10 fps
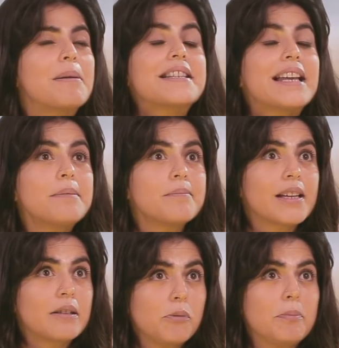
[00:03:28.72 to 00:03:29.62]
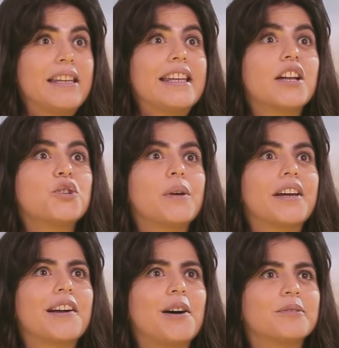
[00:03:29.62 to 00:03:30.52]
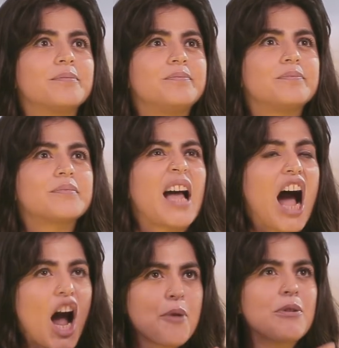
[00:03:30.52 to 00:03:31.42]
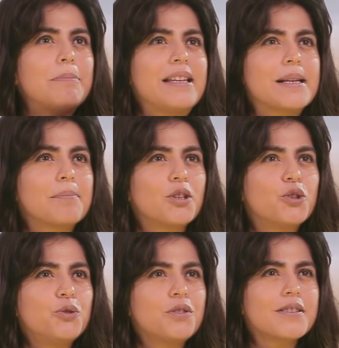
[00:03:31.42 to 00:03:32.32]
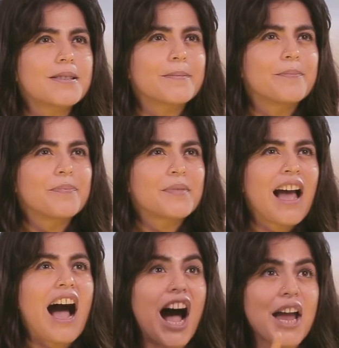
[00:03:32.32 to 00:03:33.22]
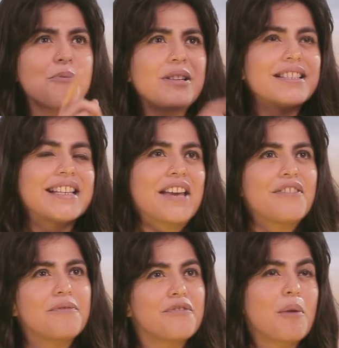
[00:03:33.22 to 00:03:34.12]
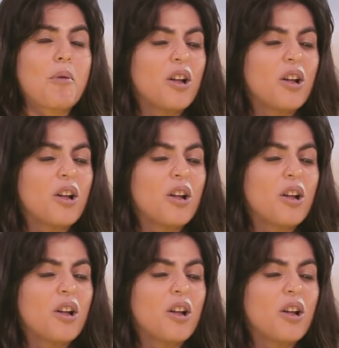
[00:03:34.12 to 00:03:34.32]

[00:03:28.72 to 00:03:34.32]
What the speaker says: But tell him it will be the other way around. I will beat up the goons. I will save him from